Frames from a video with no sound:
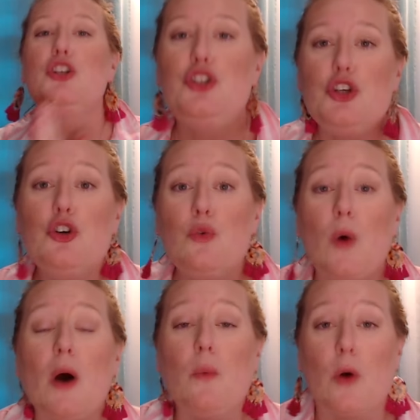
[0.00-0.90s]
Do
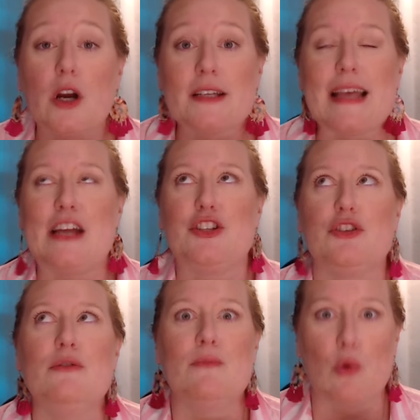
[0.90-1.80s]
what works and
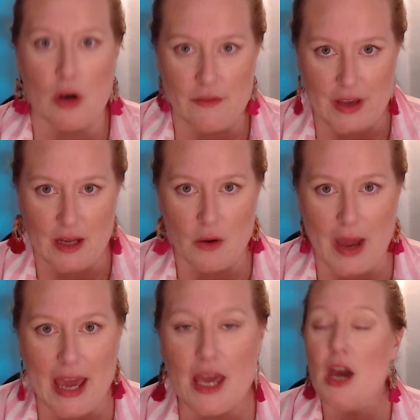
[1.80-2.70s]
do more of it,
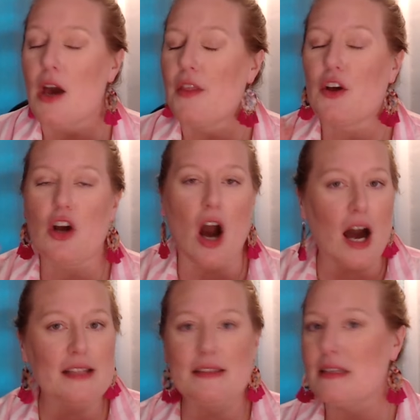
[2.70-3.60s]
okay? The
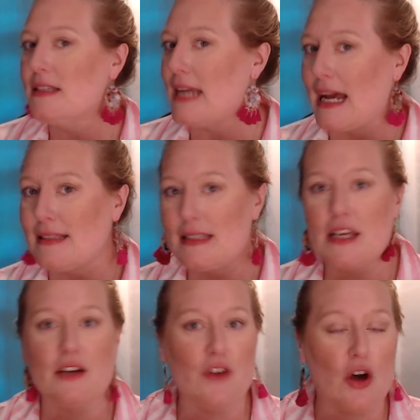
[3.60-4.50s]
constant
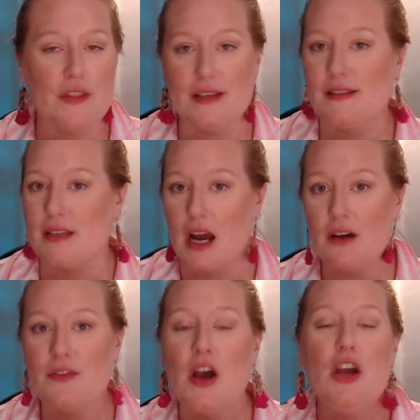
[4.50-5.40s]
testing of all this
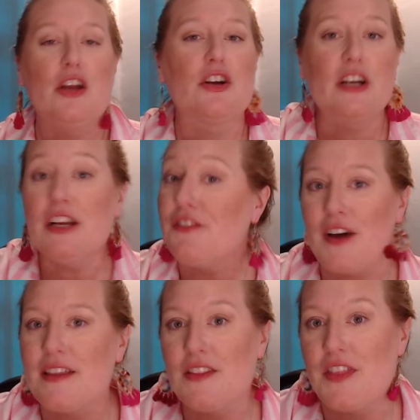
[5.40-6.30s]
stuff, you're going to
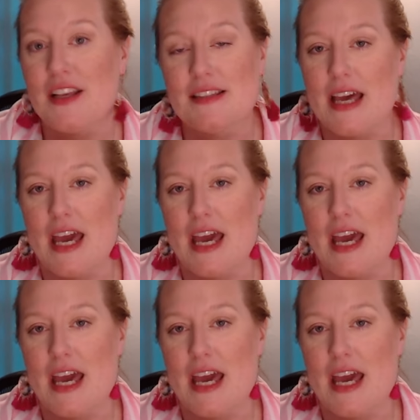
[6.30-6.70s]
find the things that